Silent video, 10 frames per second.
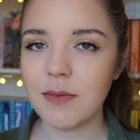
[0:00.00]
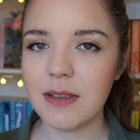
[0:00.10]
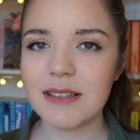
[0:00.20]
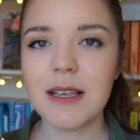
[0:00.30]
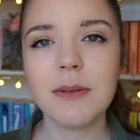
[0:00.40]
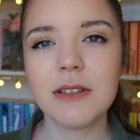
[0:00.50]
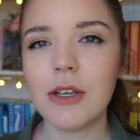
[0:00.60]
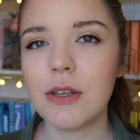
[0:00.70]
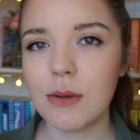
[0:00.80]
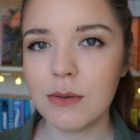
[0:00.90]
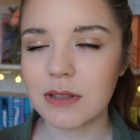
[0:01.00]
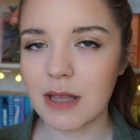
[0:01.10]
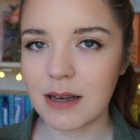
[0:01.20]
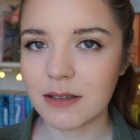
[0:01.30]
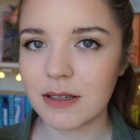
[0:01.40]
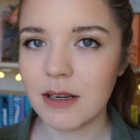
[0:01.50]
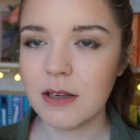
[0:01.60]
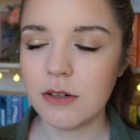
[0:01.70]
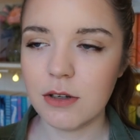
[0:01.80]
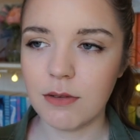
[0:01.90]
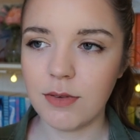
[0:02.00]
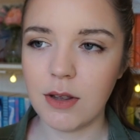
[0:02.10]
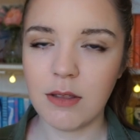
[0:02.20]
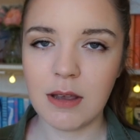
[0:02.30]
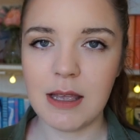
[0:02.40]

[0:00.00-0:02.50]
he's able to use that to further